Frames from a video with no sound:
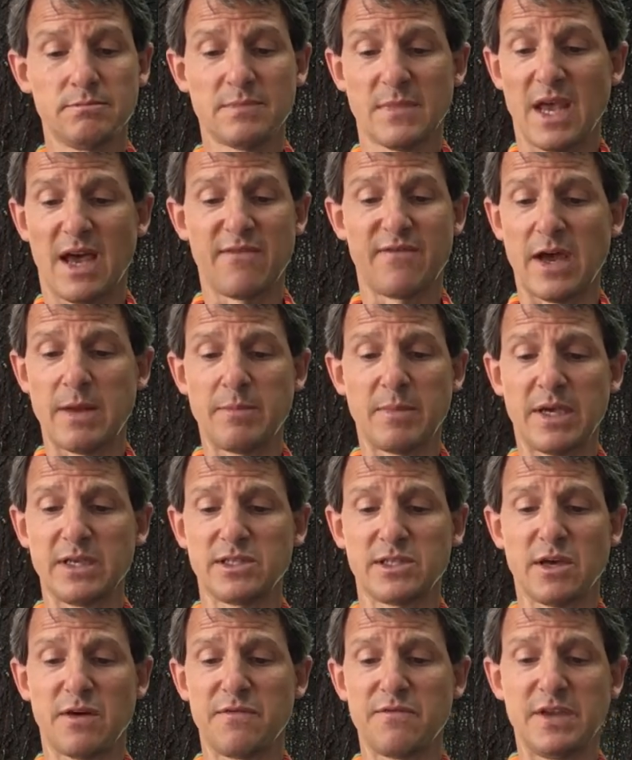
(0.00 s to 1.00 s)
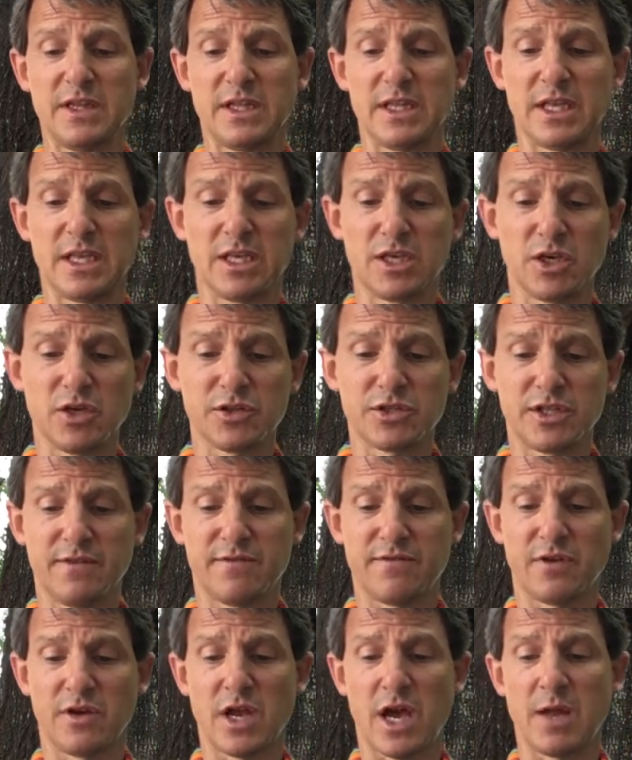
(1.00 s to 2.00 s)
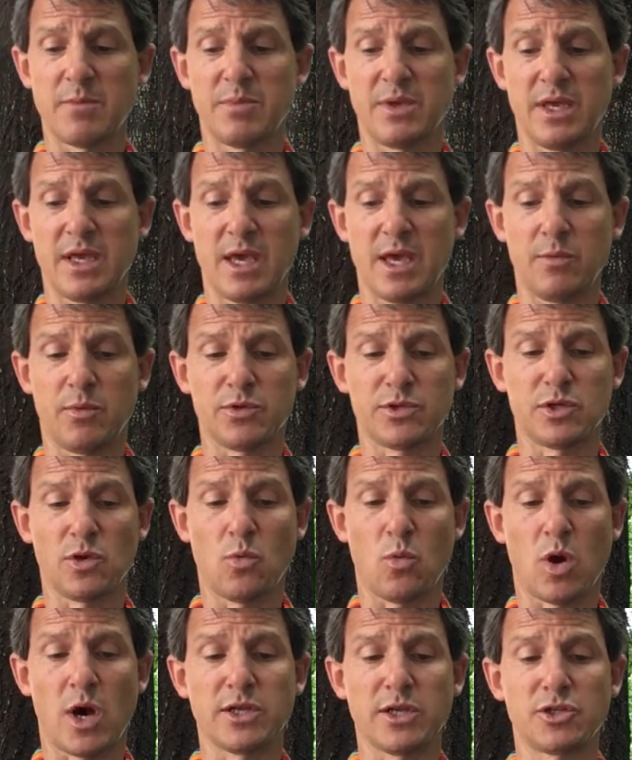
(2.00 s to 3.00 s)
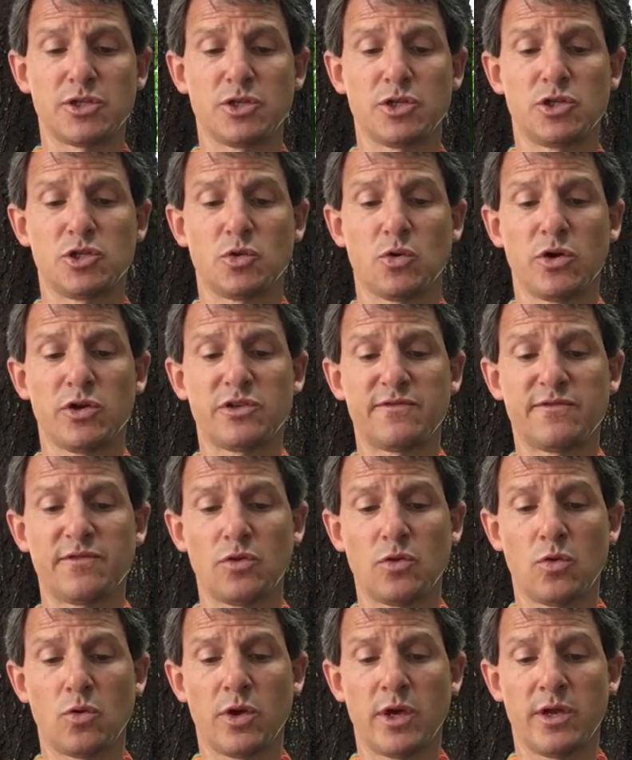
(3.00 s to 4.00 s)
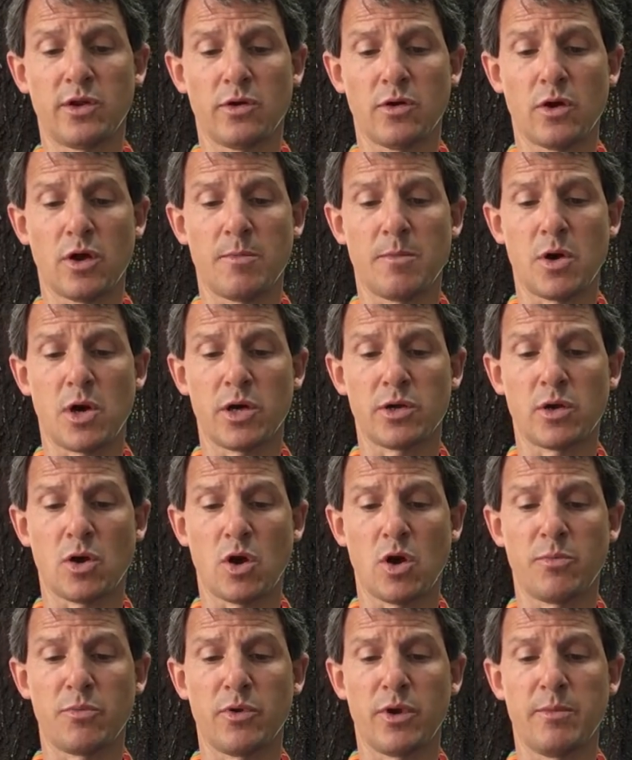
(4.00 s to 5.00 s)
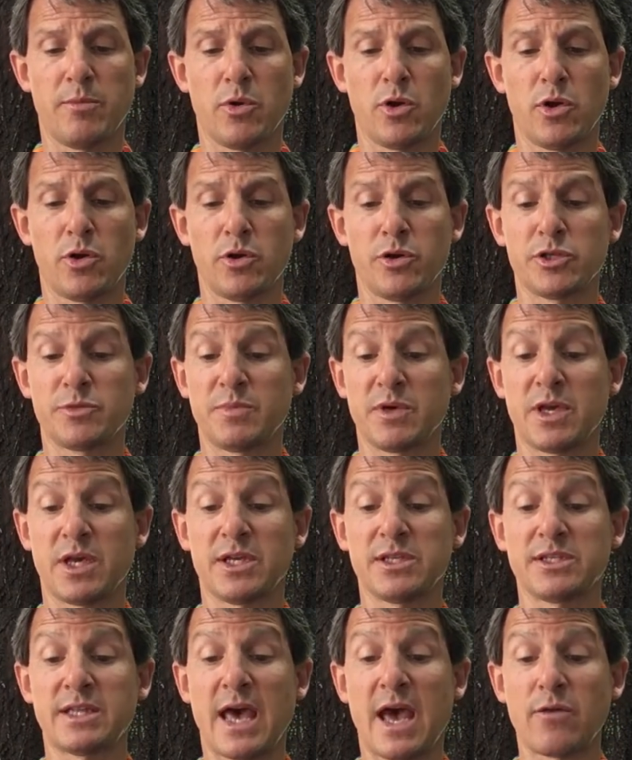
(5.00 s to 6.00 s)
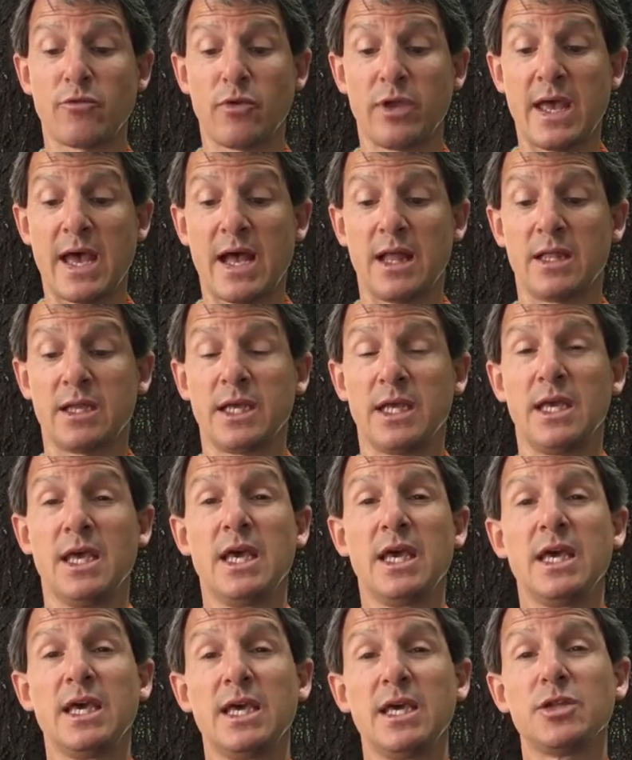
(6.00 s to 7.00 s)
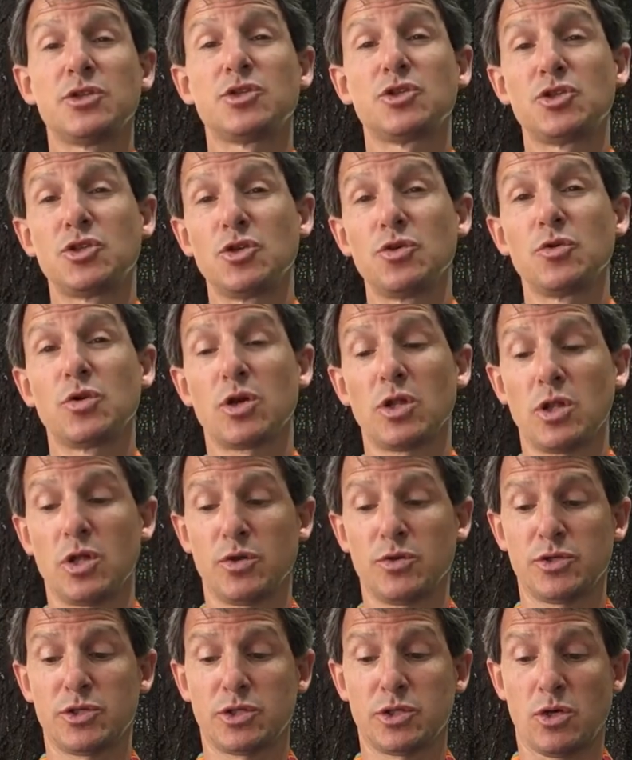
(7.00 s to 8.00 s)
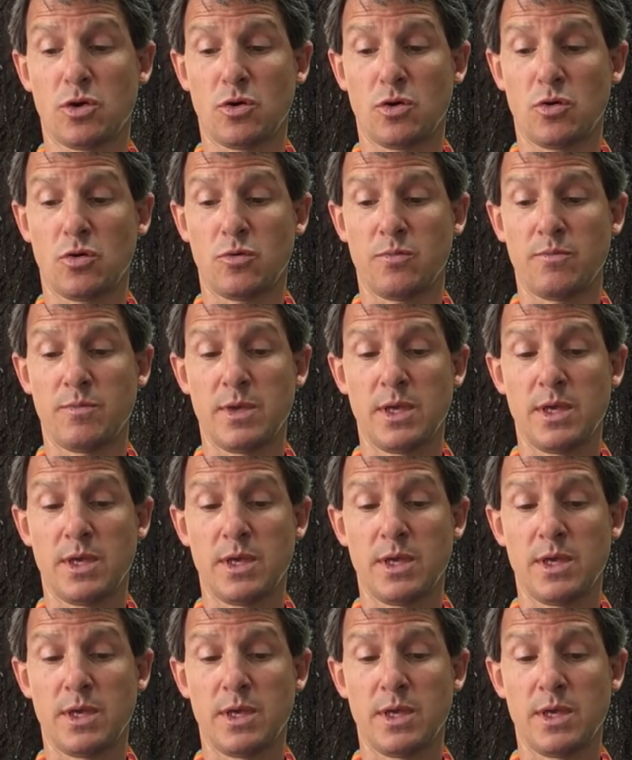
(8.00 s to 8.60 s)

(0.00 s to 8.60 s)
I find myself feeling guilty for not being able to watch the George Floyd or Ahmaud Arbery murders because that reality hits too close to home.